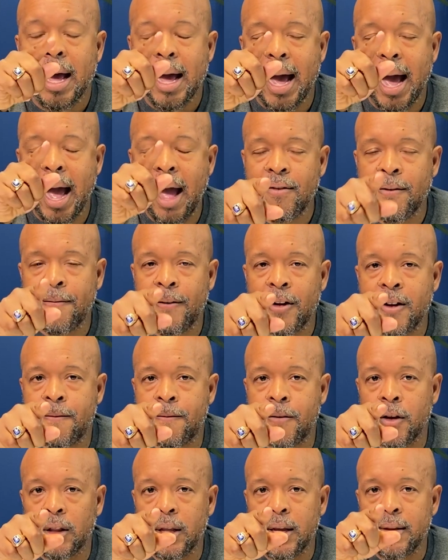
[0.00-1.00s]
I have a funny
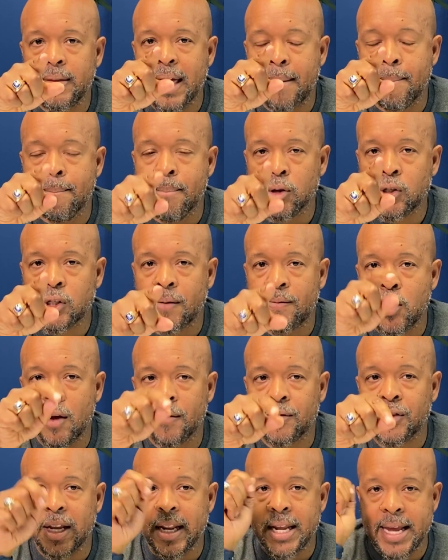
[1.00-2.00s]
feeling that most of you
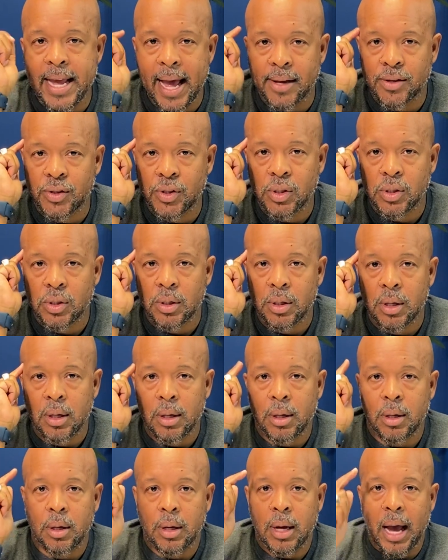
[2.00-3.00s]
have said yes.
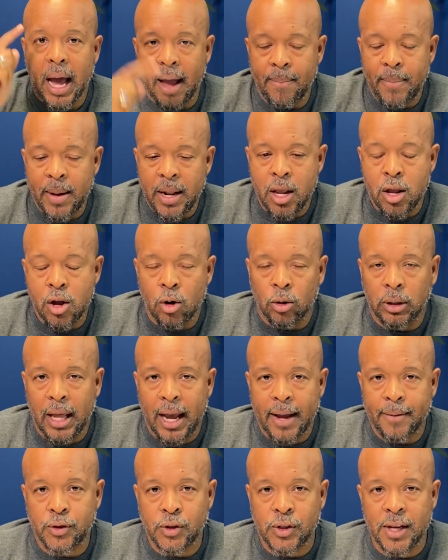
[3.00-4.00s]
I've been in your
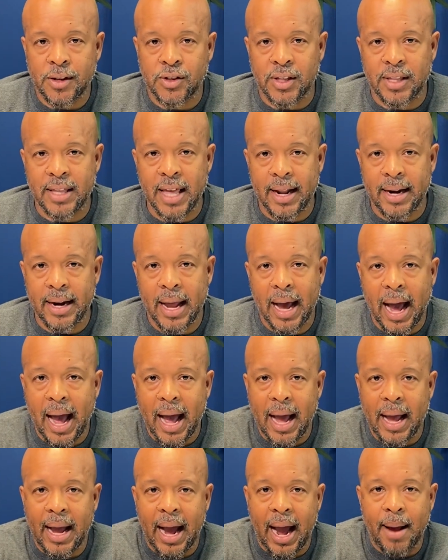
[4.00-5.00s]
life since then.
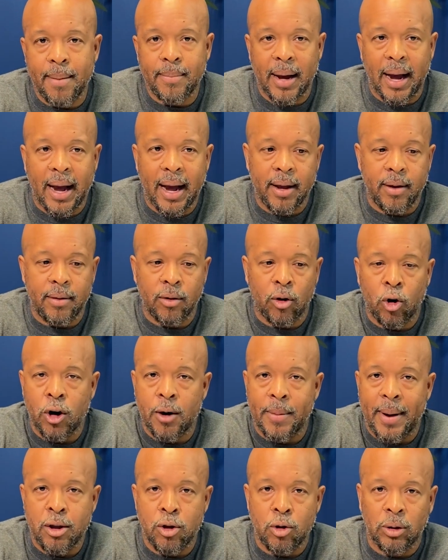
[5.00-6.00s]
I heard
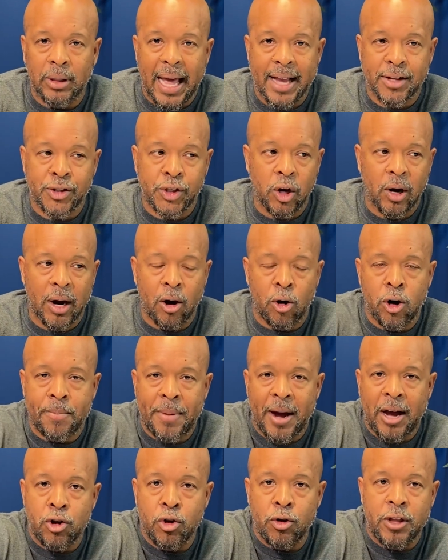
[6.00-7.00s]
about you last year. I heard about you